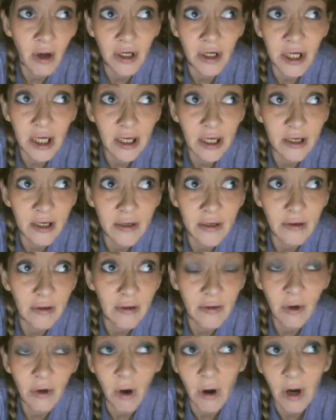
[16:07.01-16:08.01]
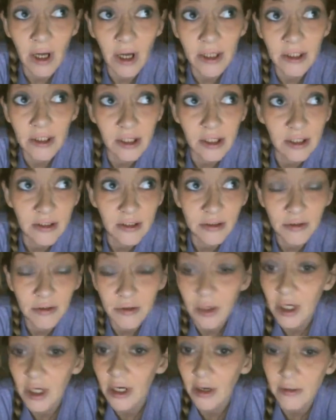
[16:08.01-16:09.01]
dead, either car accidents or
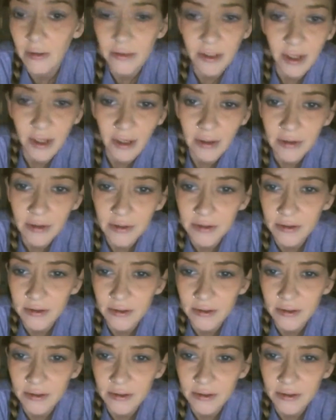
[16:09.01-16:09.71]
drug overdose,